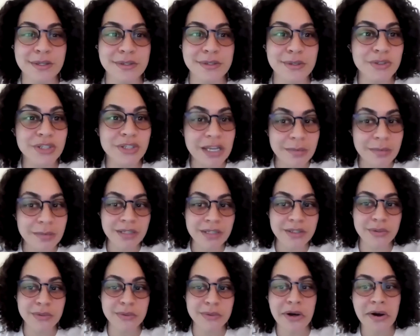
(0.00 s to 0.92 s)
So
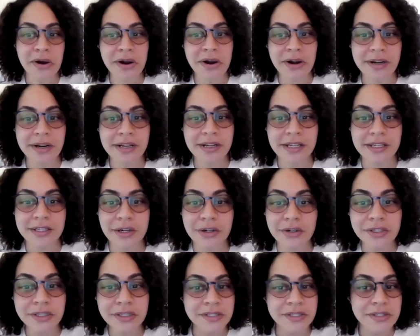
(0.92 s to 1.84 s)
Jamie Ducar
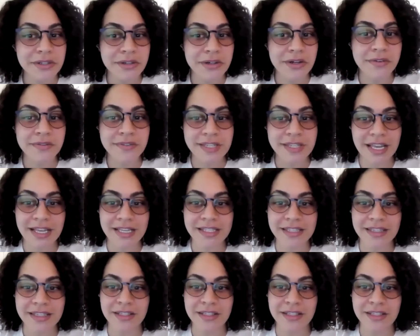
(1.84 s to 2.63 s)
currently serves as